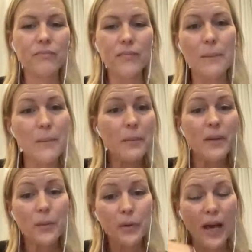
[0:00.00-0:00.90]
And maybe
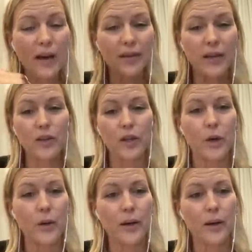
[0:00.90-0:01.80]
they would have,
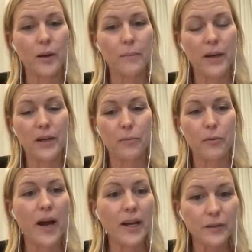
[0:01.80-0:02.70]
a better
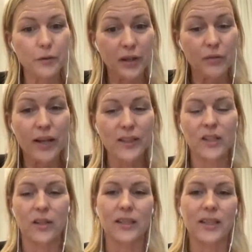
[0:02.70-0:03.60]
price for the
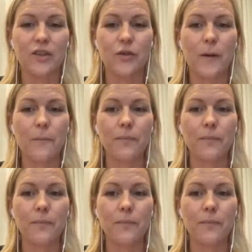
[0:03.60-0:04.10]
rental, etc.